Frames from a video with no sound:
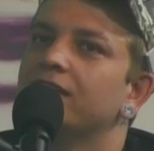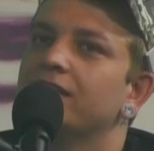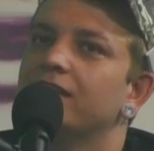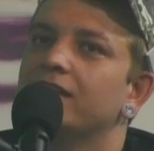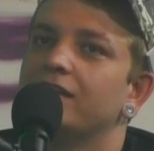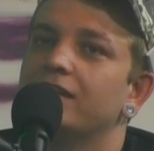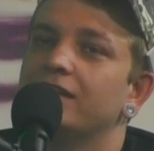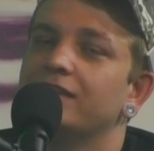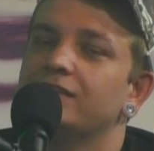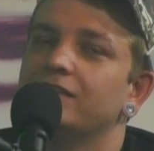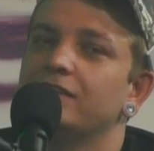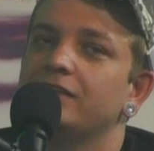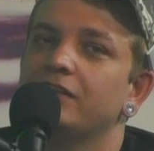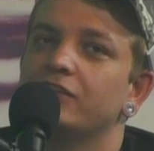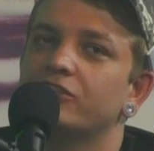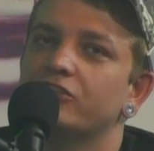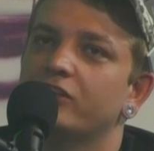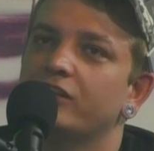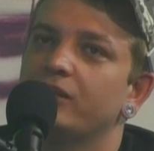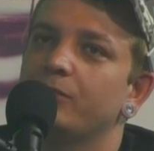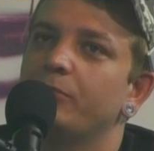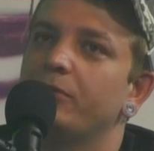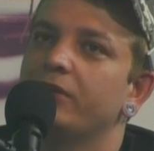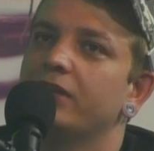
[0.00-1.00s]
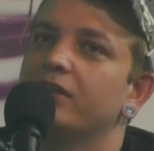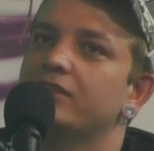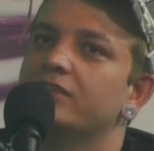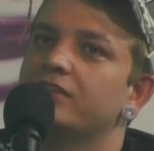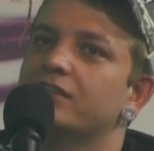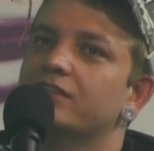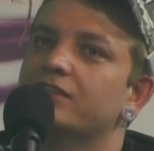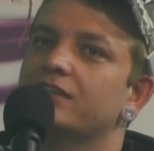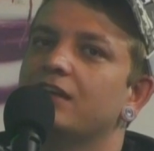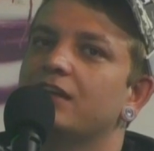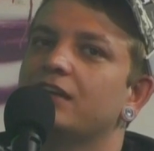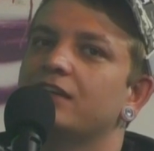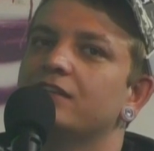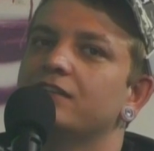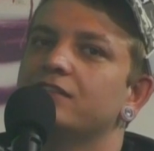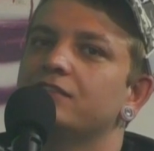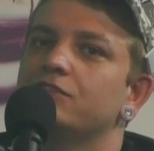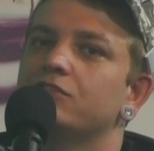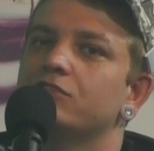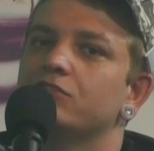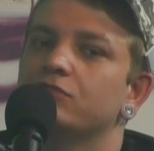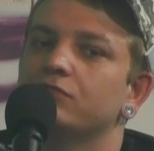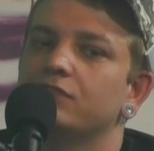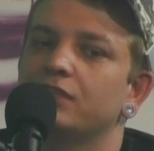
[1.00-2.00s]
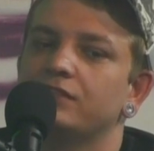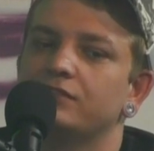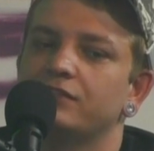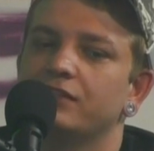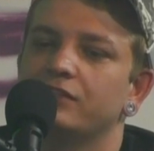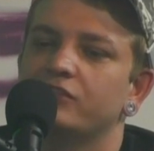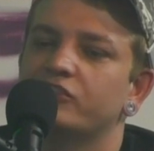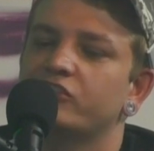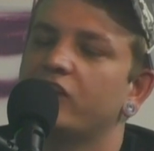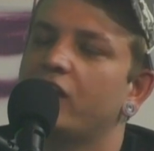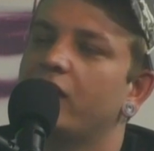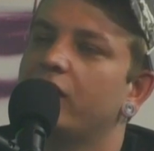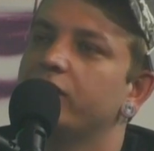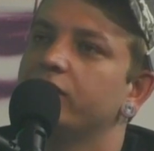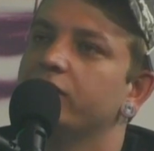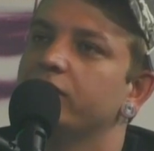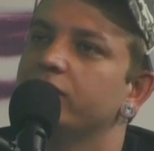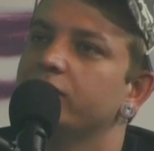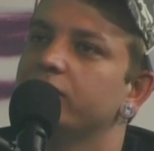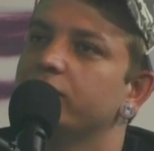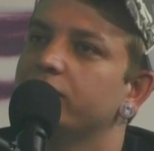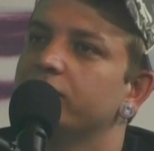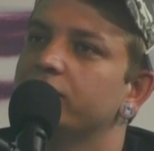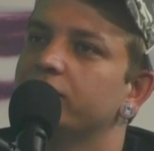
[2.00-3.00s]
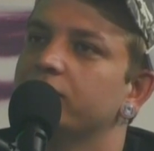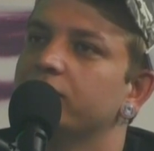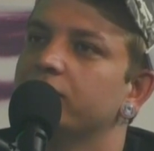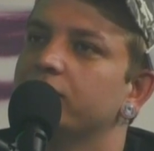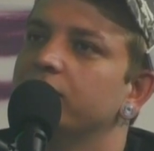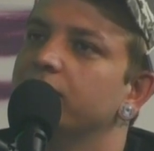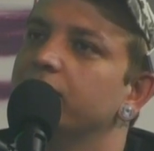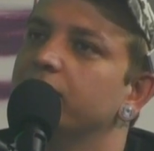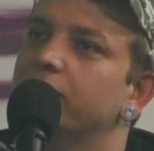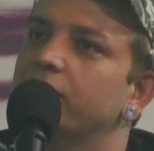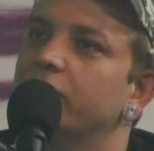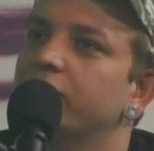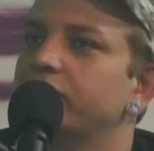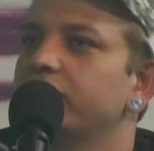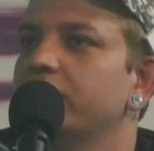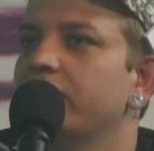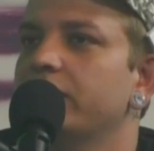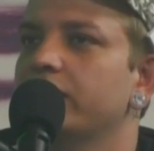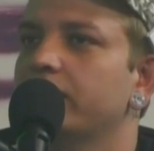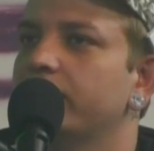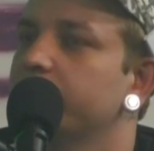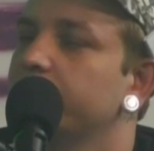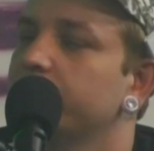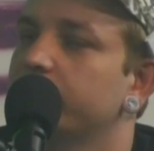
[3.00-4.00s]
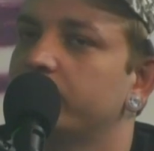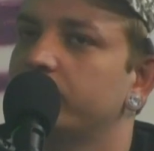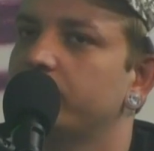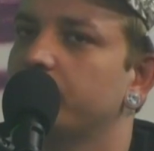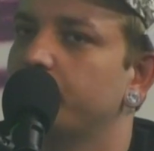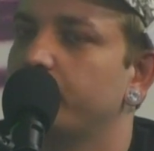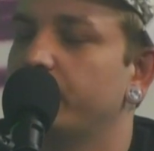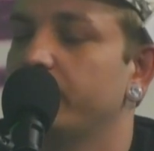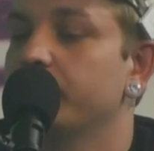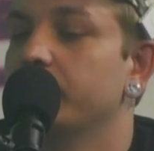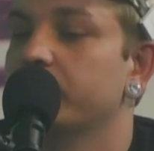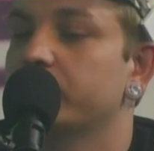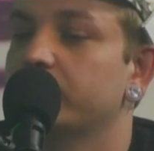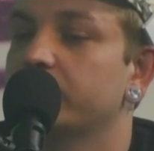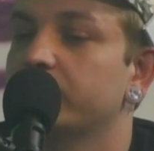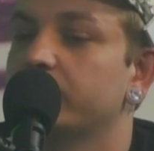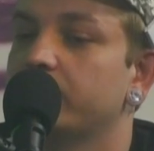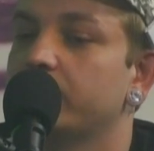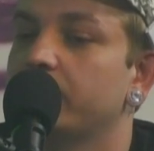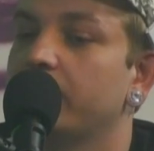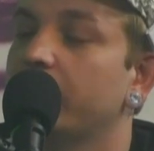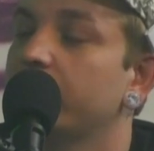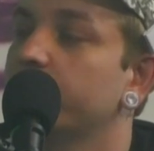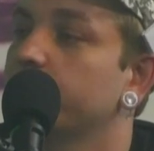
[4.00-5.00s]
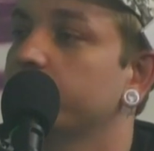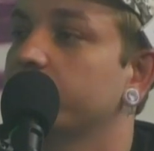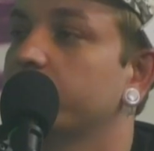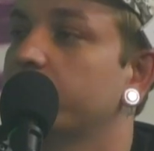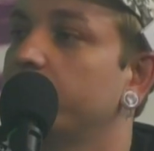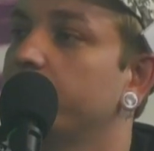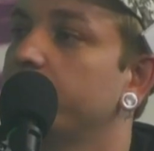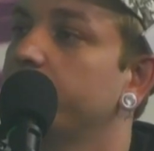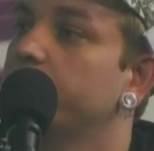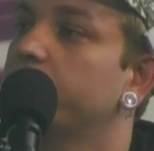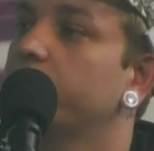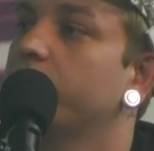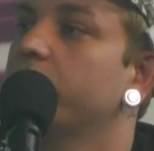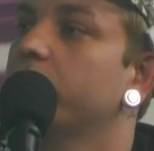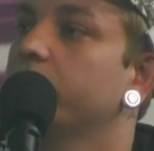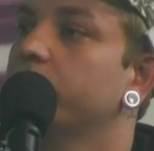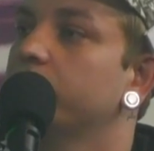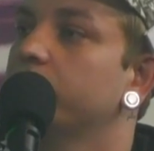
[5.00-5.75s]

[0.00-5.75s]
Yeah, they're saying they're trying to ban TikTok because they say China is. They're saying it because it's pretty much because the national security threat.